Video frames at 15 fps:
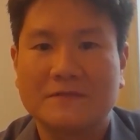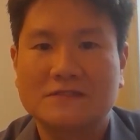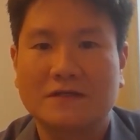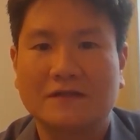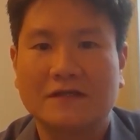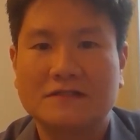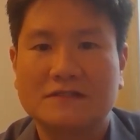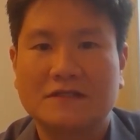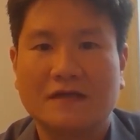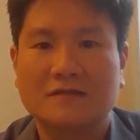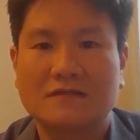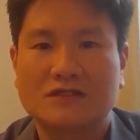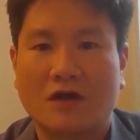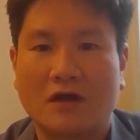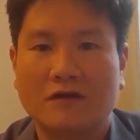All right, so
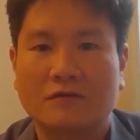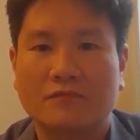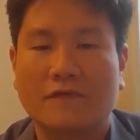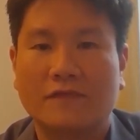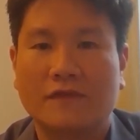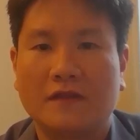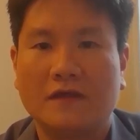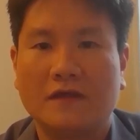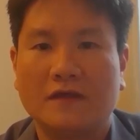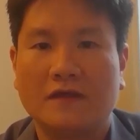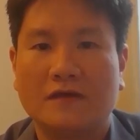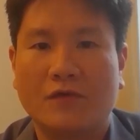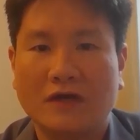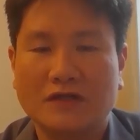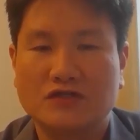let's get started with
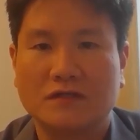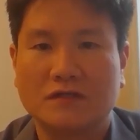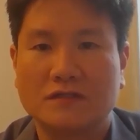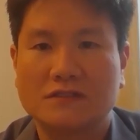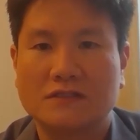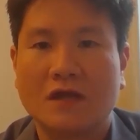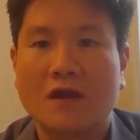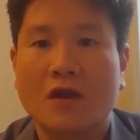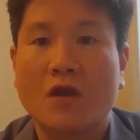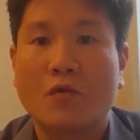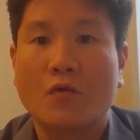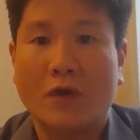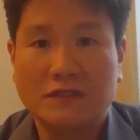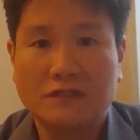the questions.